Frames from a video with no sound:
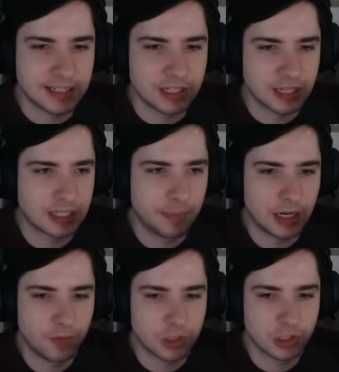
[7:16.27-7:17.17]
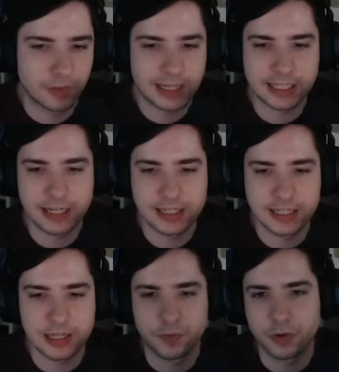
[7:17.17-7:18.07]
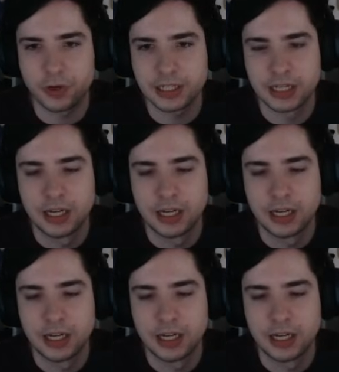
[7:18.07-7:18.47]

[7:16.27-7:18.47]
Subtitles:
Just a better version of Vice Glasses, of course.